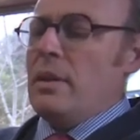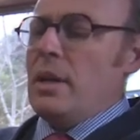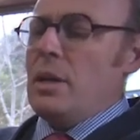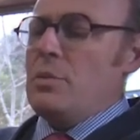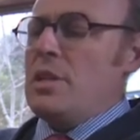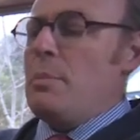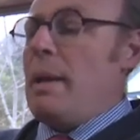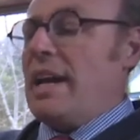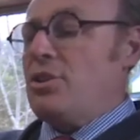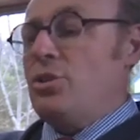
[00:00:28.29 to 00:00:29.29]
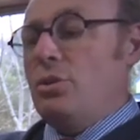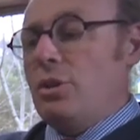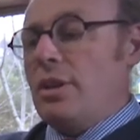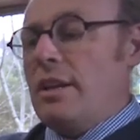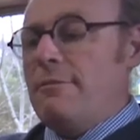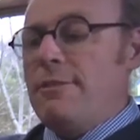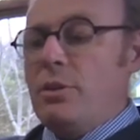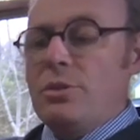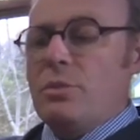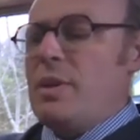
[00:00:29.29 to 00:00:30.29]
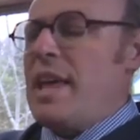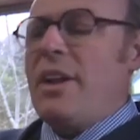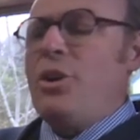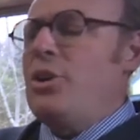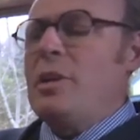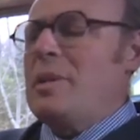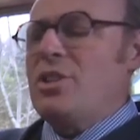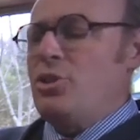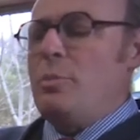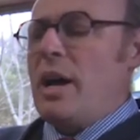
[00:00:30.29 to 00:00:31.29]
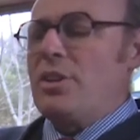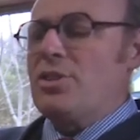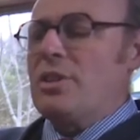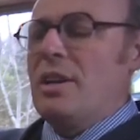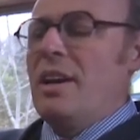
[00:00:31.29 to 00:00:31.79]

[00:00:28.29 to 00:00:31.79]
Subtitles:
It was in the back tooth and he filled it without hurting me too much.